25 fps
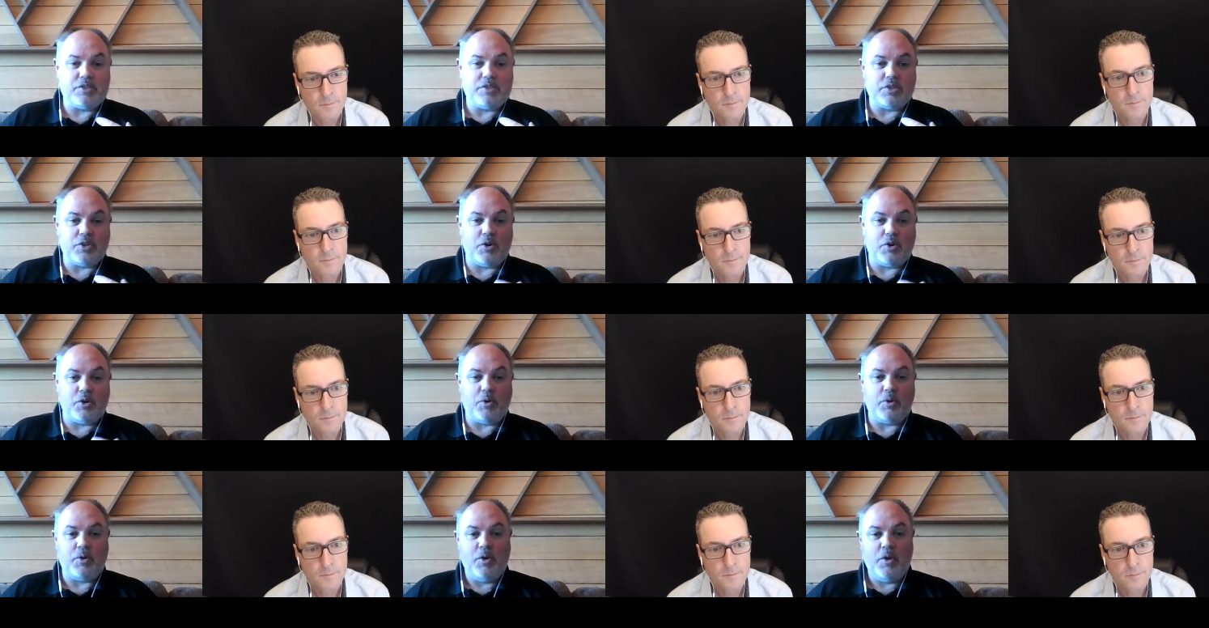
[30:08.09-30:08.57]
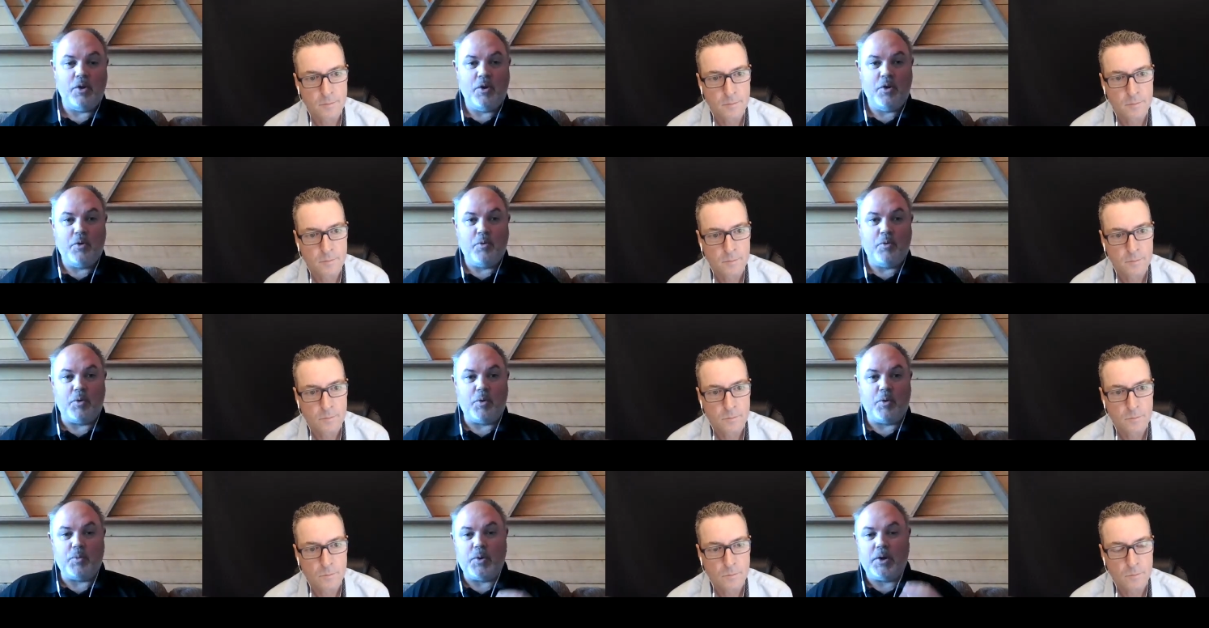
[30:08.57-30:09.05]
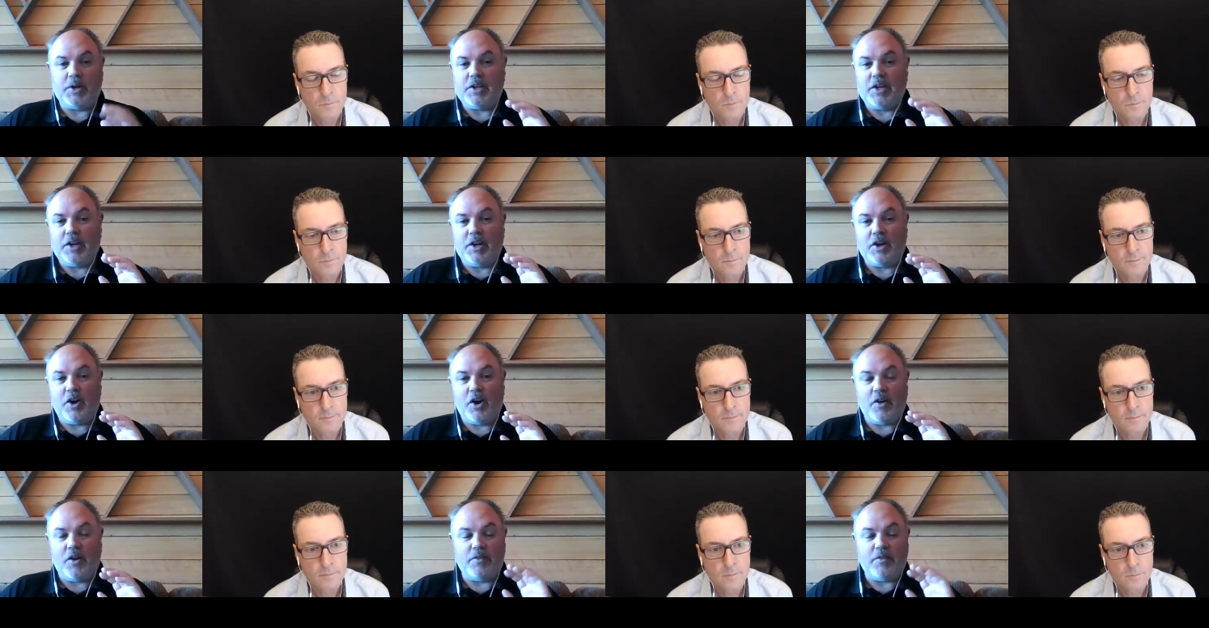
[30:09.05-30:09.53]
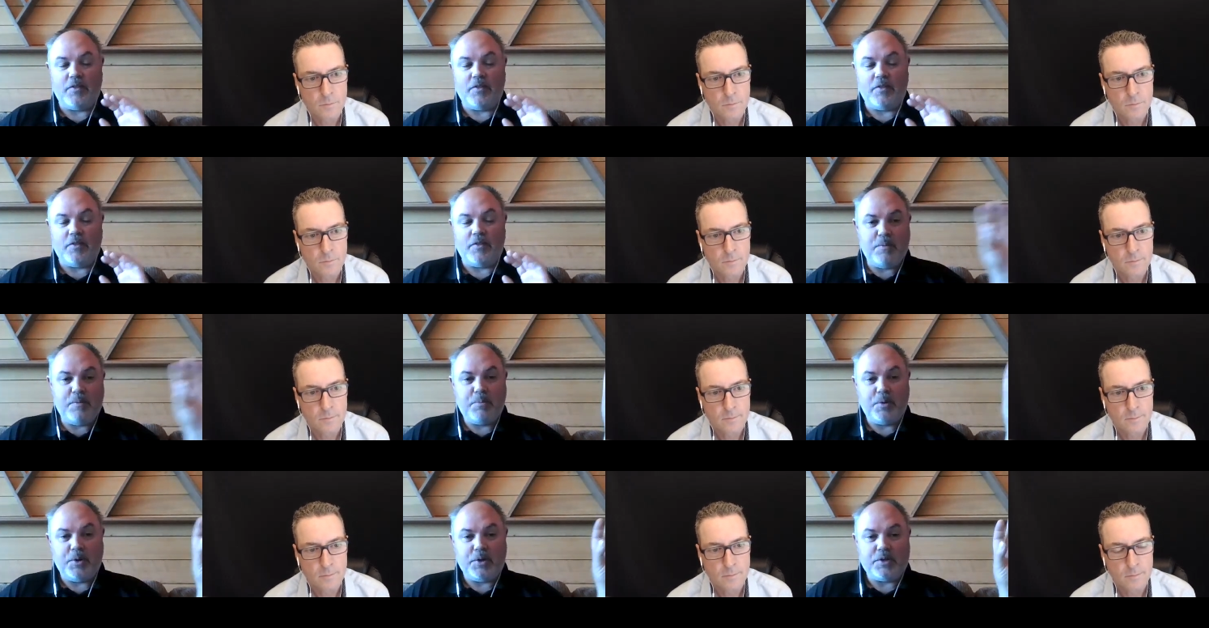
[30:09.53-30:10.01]
Speaker 1: So we're working on the
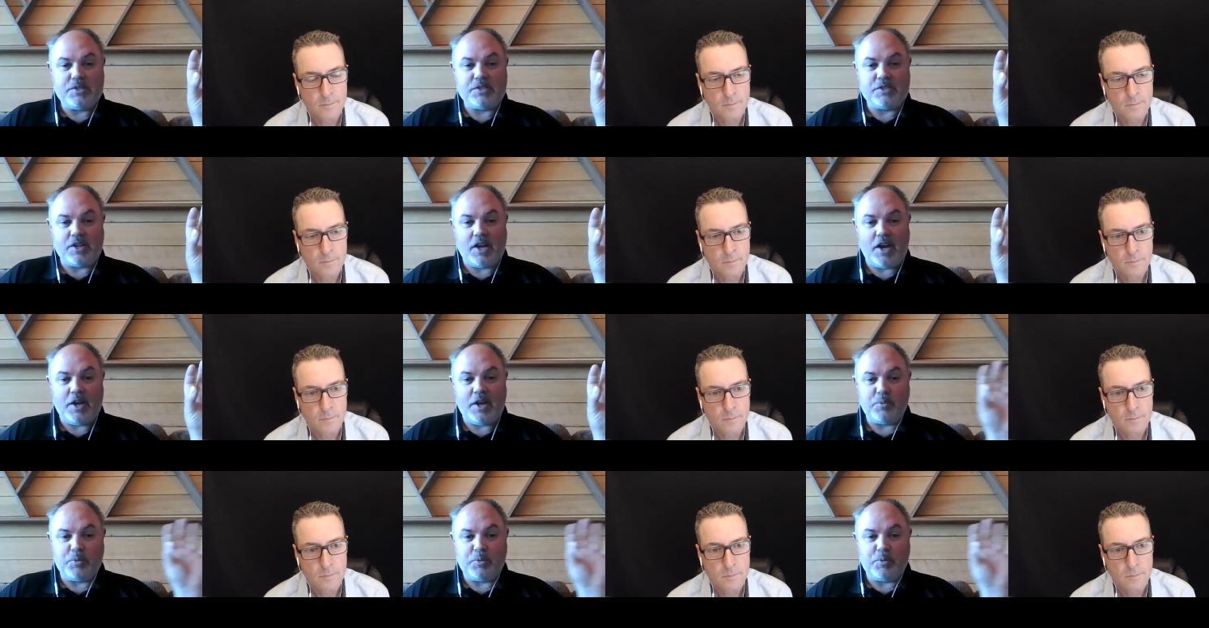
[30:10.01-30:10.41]
input side,